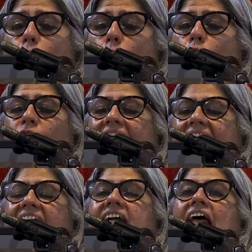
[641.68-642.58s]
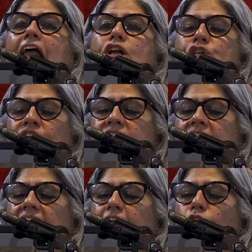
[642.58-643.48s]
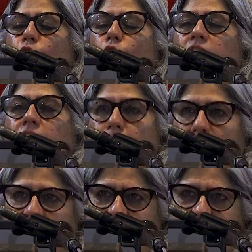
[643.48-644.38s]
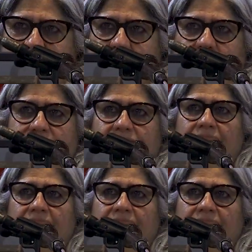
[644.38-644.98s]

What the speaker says: or indulges in or commits.